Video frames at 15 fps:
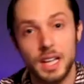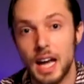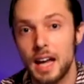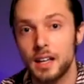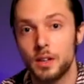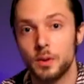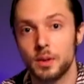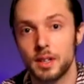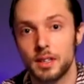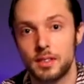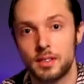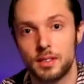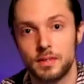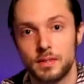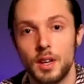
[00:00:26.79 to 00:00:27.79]

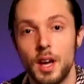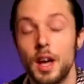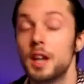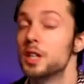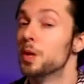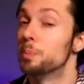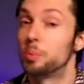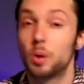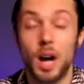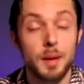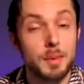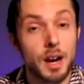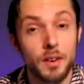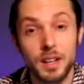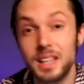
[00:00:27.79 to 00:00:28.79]
categories. Your
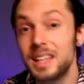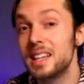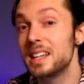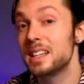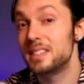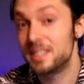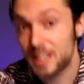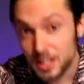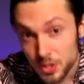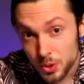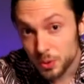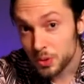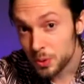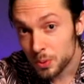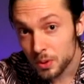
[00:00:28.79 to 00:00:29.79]
primary
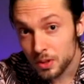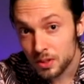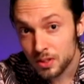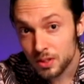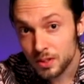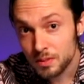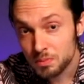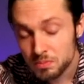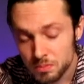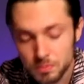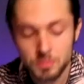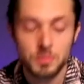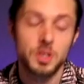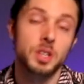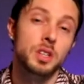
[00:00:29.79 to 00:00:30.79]
essential tools,
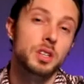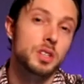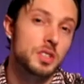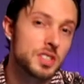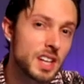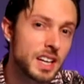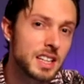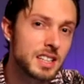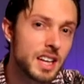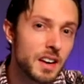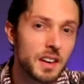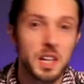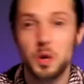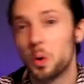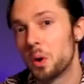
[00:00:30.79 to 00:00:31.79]
your
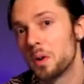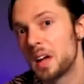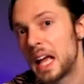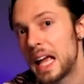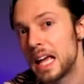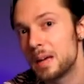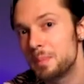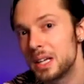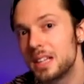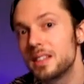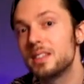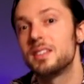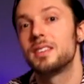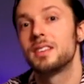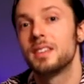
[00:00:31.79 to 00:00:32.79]
secondary or
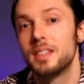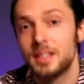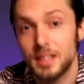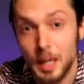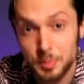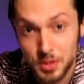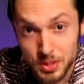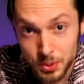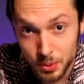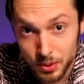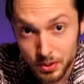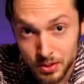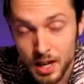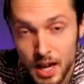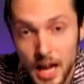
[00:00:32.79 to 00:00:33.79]
ambience types of
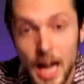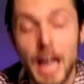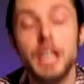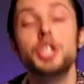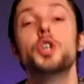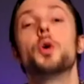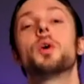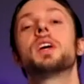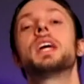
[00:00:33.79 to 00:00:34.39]
tools, and your